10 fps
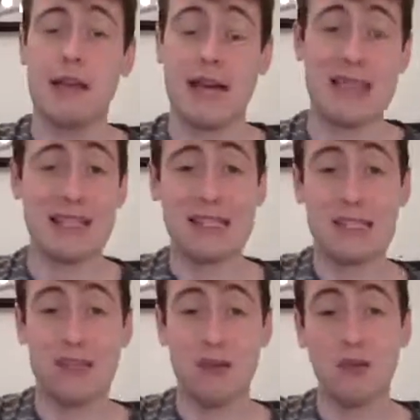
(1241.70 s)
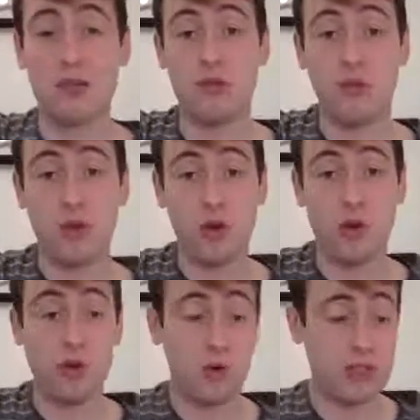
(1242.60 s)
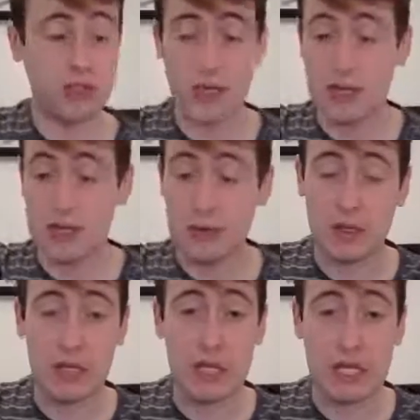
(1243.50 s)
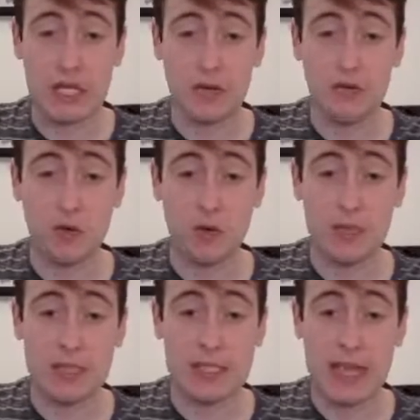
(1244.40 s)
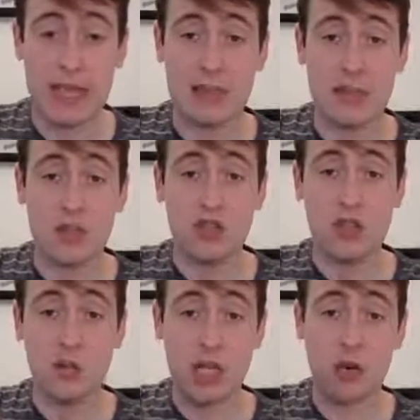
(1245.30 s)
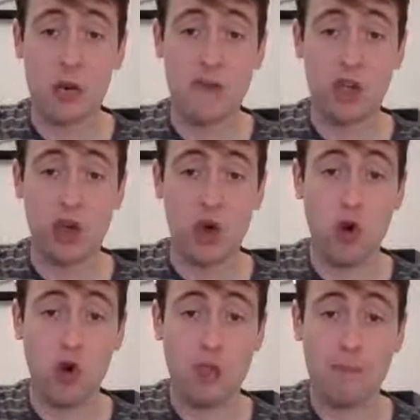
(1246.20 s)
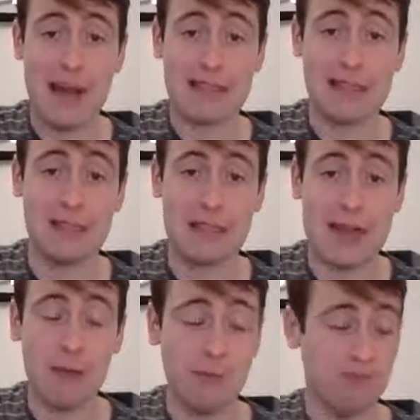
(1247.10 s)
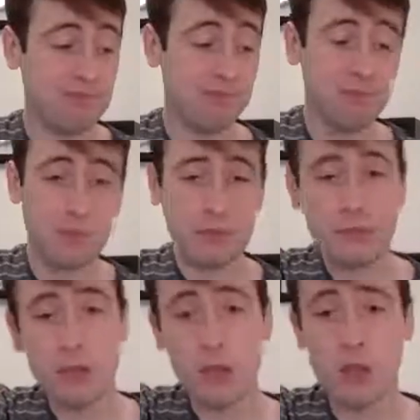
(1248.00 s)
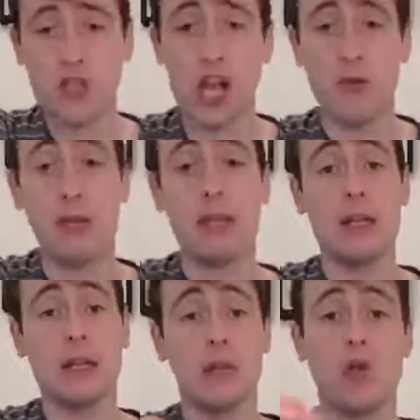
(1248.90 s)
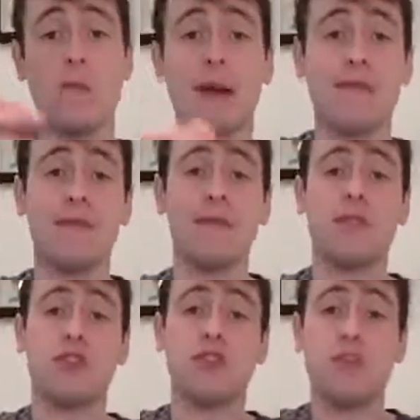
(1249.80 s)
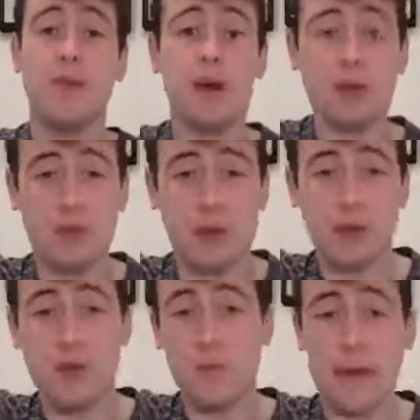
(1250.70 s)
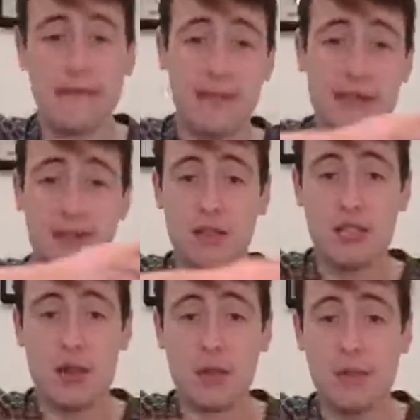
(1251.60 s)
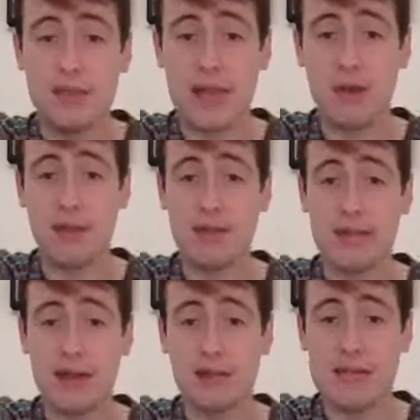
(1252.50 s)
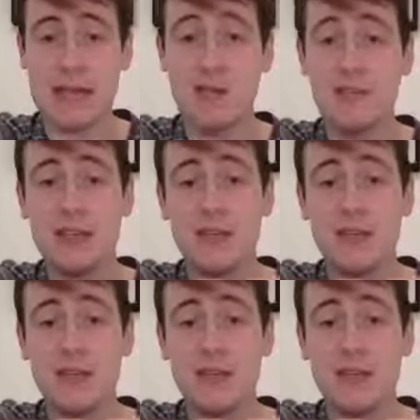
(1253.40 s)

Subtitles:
And that's it. Those are all the chords that we've got to learn for today. So we're going to go over the chord pattern now. So, chord pattern, there's two parts to our chord pattern. It's our timing, so how we're going to count it out.